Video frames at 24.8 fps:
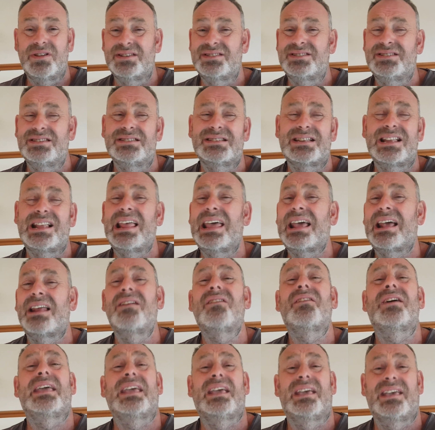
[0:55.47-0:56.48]
it's just click
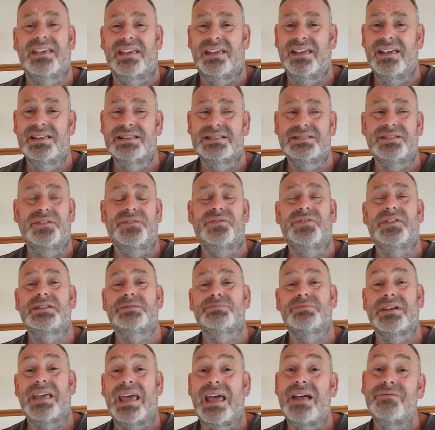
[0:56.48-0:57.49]
like. It's like
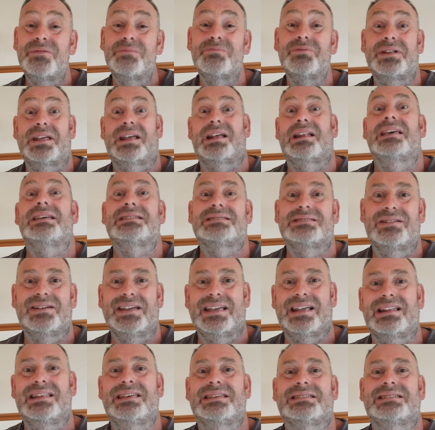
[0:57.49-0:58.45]
Facebook, everybody clicks like,